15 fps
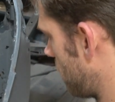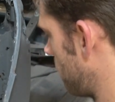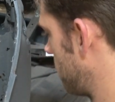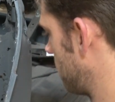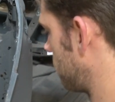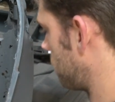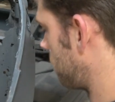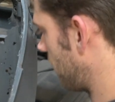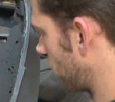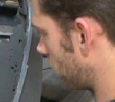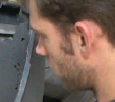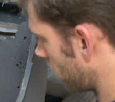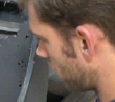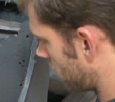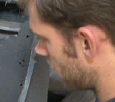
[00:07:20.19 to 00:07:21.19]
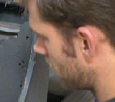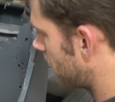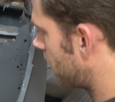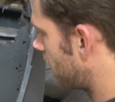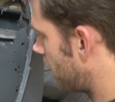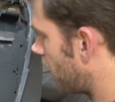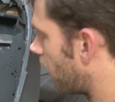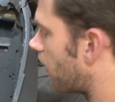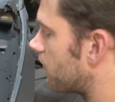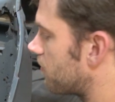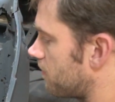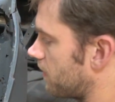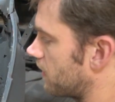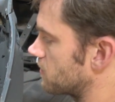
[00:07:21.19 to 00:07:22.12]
bit of tin work off,